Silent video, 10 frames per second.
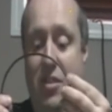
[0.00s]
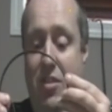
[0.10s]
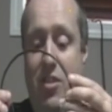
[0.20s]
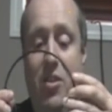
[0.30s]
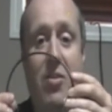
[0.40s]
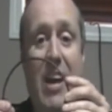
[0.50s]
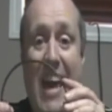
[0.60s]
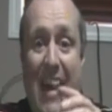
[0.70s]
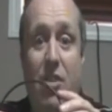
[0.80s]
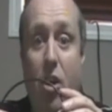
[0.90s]

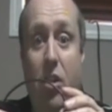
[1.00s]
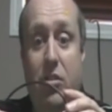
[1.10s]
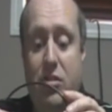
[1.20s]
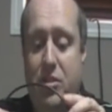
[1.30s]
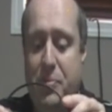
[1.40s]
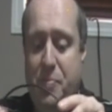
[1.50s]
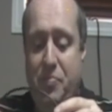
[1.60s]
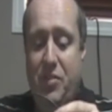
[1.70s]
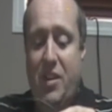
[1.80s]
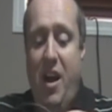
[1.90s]
$8.
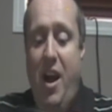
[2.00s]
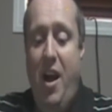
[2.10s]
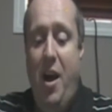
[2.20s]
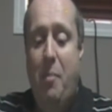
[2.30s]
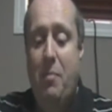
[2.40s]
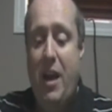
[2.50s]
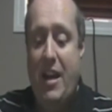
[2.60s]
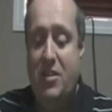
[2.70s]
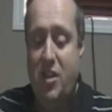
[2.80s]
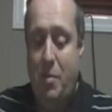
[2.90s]
I
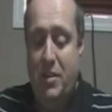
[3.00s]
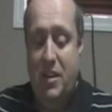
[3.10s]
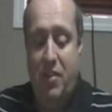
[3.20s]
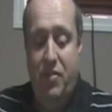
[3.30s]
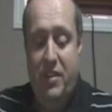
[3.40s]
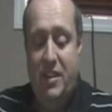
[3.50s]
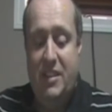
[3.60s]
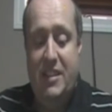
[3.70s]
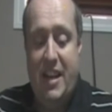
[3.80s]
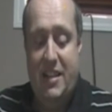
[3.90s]
just got myself
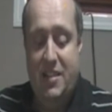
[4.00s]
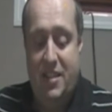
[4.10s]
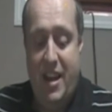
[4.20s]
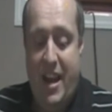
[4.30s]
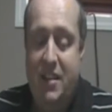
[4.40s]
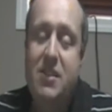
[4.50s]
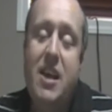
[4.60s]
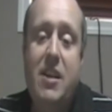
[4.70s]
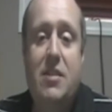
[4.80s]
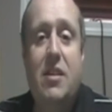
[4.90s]
this nice
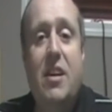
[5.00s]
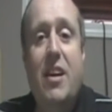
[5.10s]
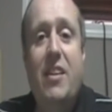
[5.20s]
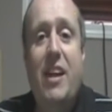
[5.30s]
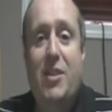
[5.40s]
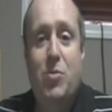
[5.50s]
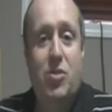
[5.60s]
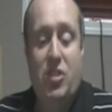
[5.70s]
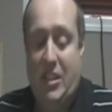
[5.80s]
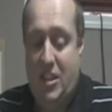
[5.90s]
headset that's
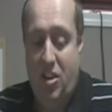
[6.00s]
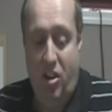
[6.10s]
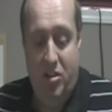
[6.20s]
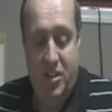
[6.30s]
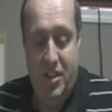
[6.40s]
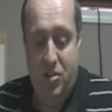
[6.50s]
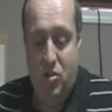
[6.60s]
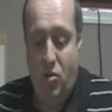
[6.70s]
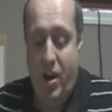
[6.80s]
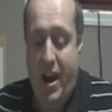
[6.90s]
worth $60 in the
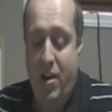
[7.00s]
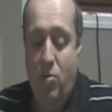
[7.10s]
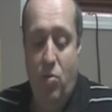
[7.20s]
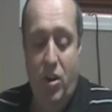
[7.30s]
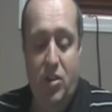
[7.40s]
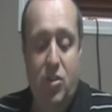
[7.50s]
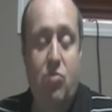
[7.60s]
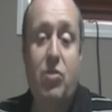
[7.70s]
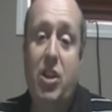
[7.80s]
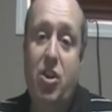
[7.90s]
store, and it works
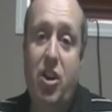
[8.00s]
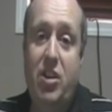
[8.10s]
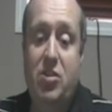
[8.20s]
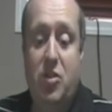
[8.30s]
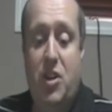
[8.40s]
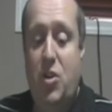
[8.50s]
really good. So they